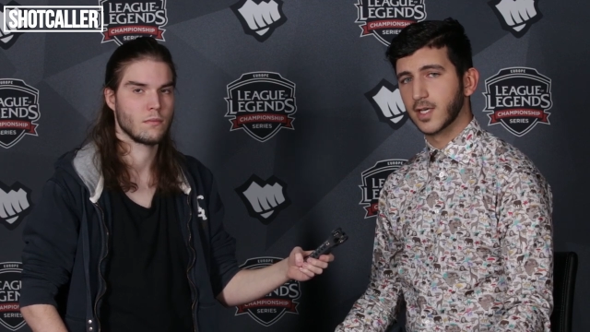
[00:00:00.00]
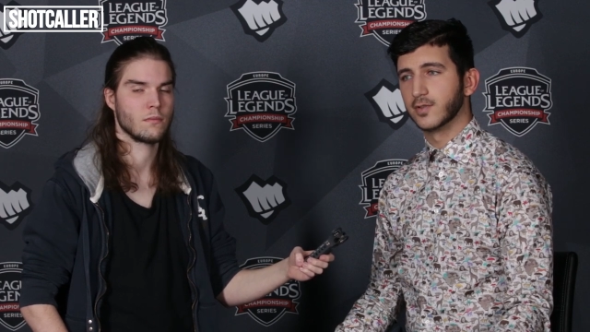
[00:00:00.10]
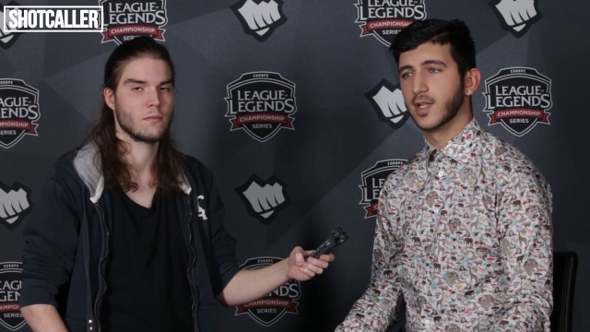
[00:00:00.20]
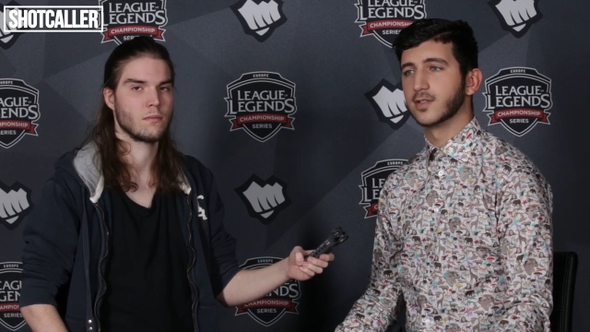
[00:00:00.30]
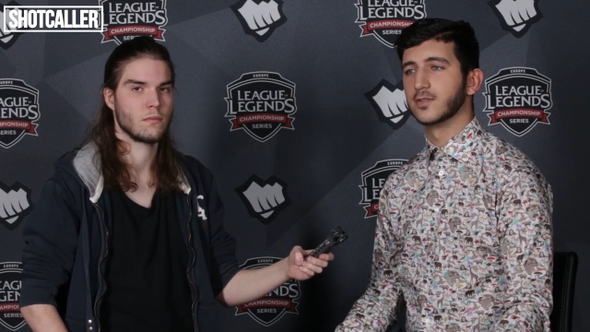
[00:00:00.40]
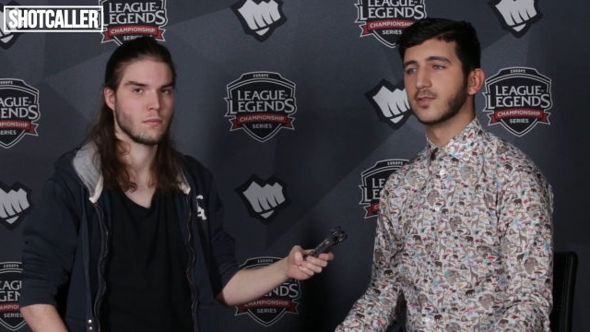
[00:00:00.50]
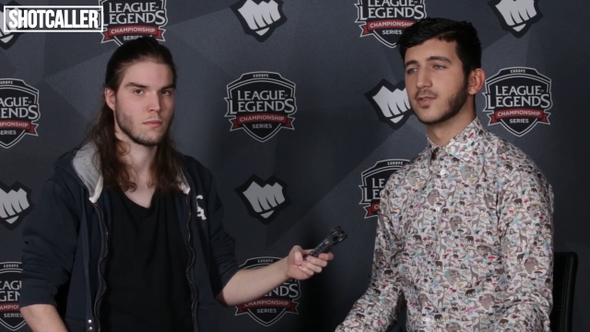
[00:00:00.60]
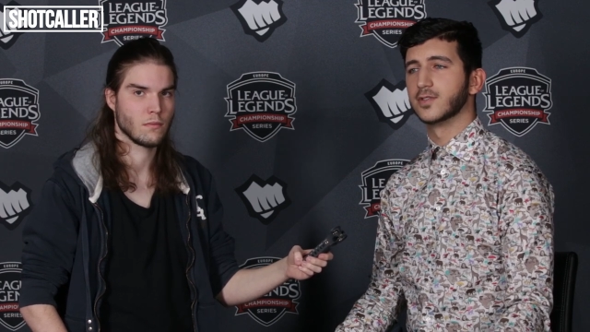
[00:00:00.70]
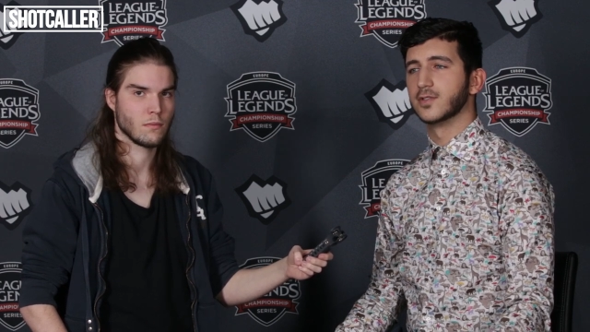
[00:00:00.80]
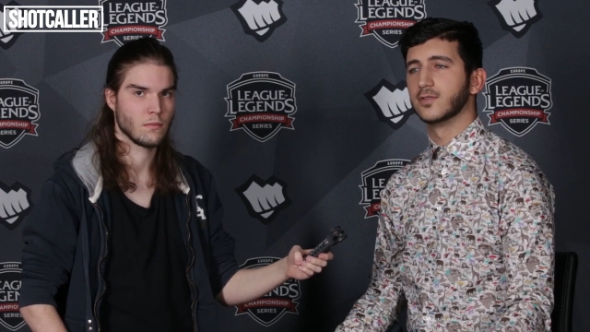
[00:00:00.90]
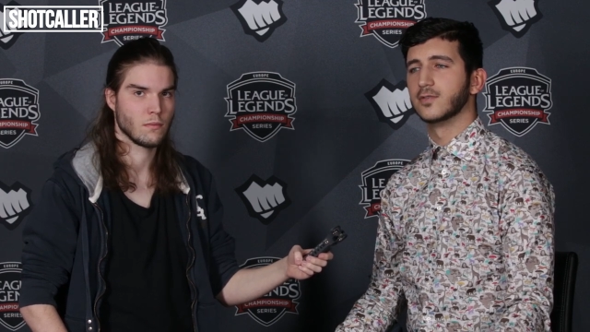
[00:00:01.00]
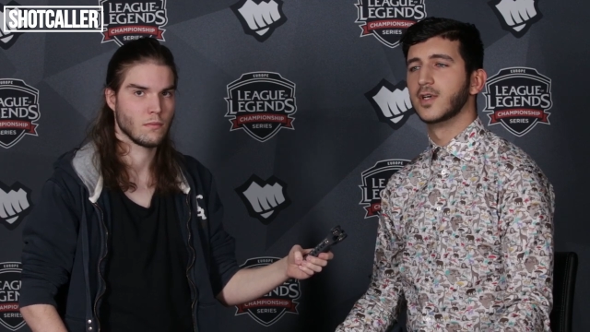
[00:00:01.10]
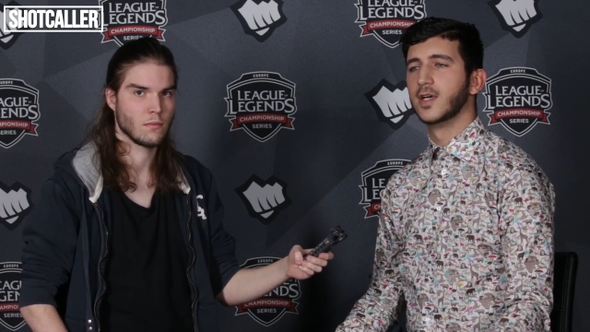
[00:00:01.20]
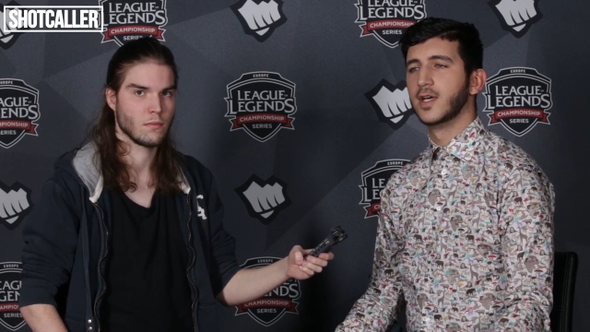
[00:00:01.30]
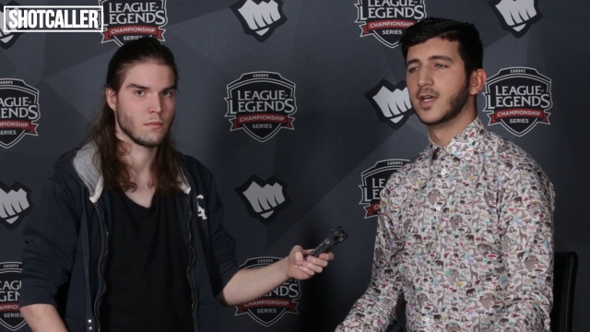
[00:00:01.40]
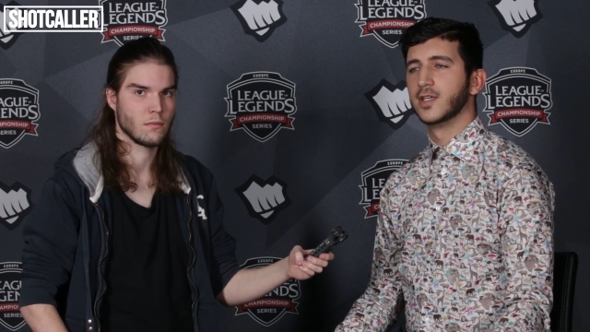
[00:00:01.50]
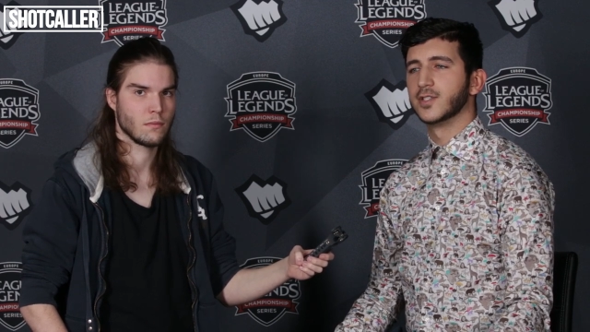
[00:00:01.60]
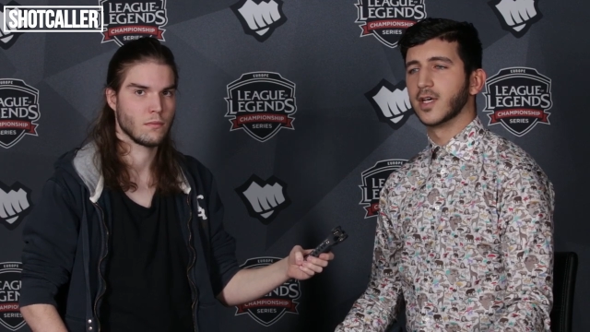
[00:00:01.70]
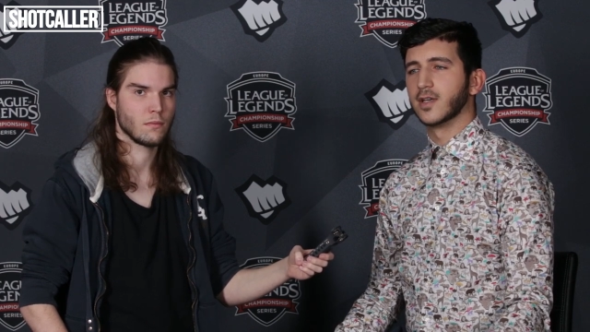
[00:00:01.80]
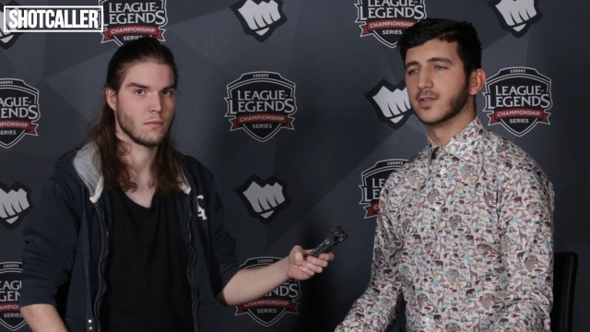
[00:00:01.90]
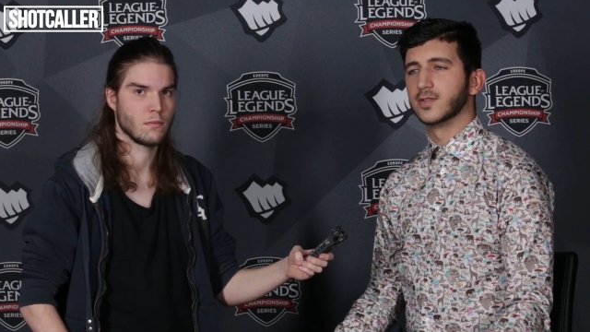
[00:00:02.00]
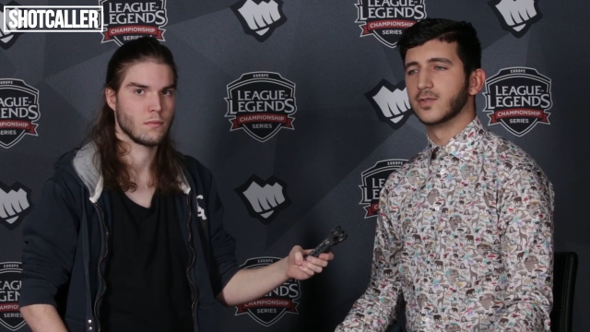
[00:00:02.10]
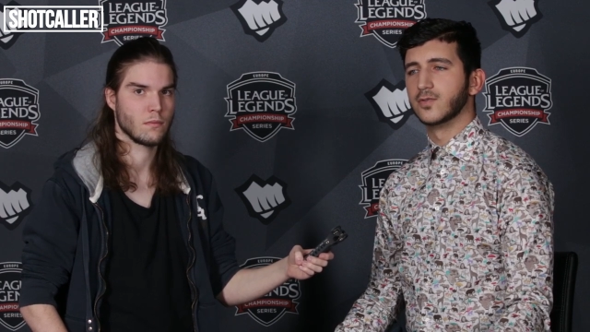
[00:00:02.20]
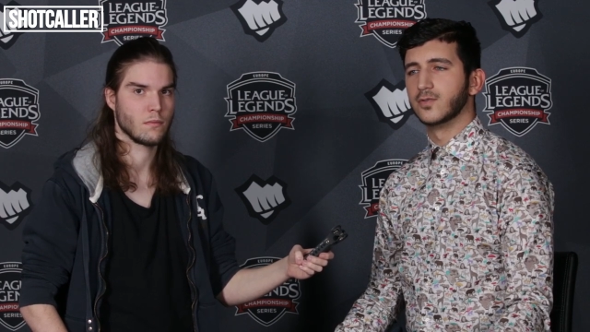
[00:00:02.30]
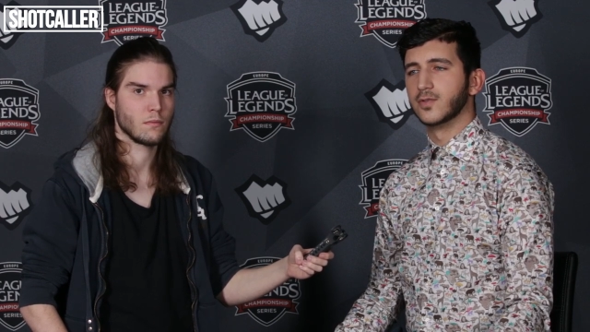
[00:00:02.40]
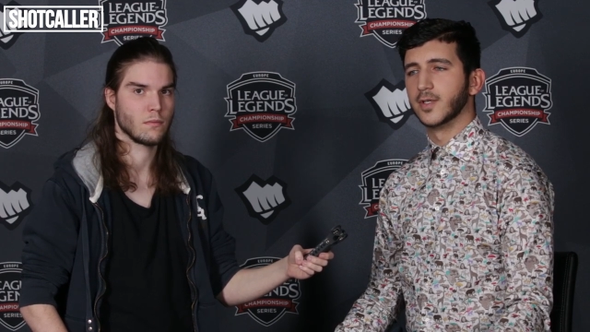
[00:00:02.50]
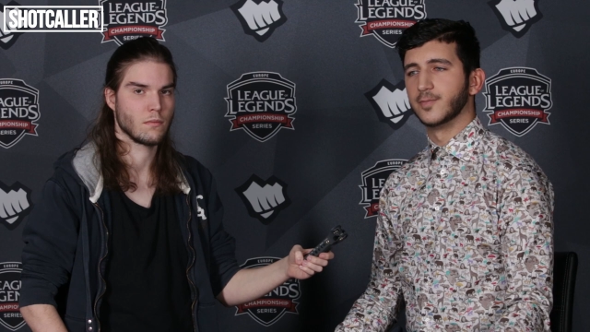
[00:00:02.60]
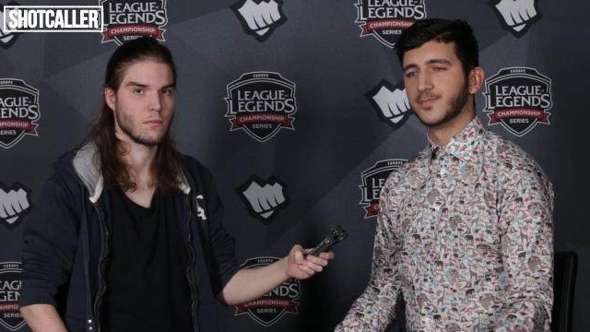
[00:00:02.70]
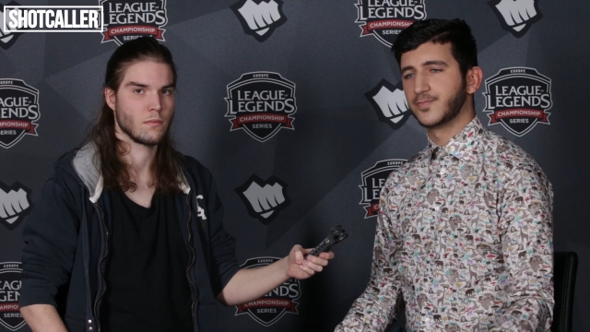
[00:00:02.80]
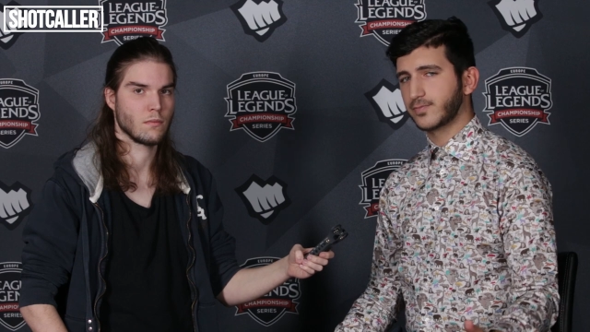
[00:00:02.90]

Speaker 1: I would like to also shout out to um,